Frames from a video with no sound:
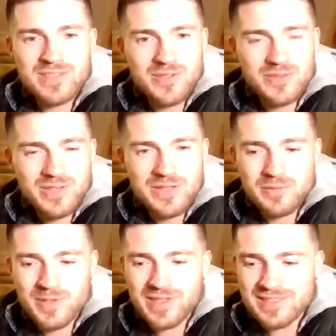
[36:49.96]
know what, though, for
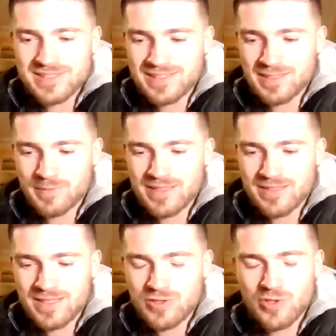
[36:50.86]
everyone listening, I
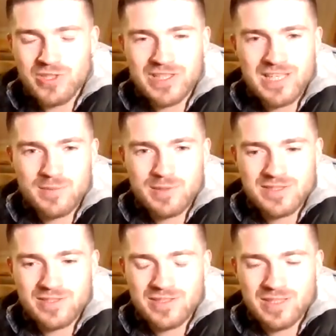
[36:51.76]
mean, enjoy the game on
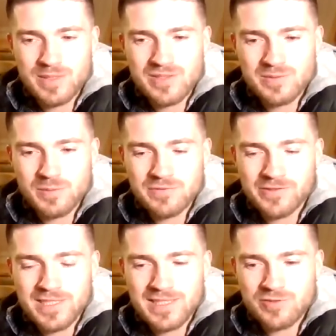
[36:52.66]
Sunday because we
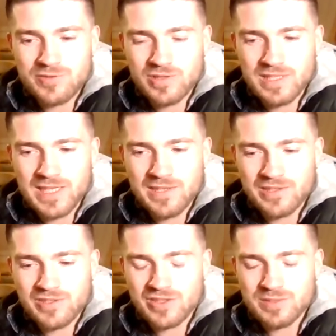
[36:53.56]
really and truly are
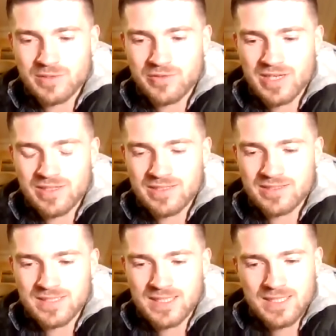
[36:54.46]
on the cusp of
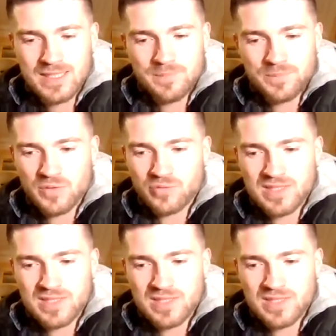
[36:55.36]
greatness. If